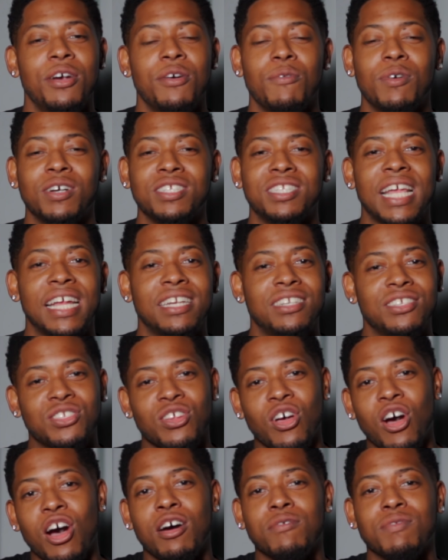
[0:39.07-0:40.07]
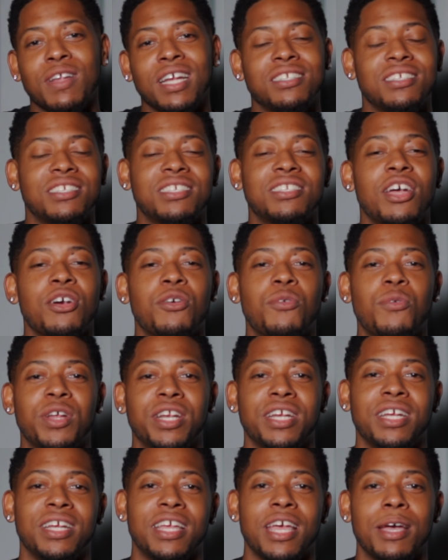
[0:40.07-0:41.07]
Once that dissolved, I just stuck with
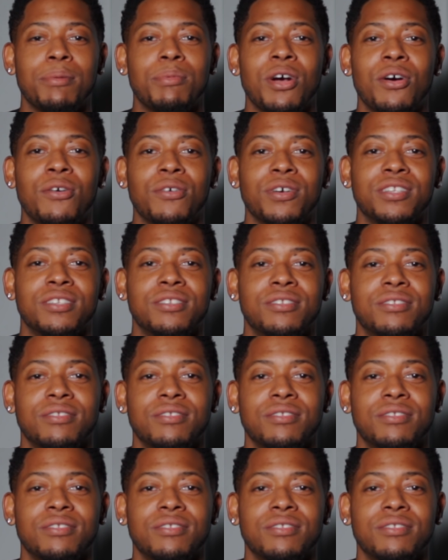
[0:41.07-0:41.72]
it and kept going.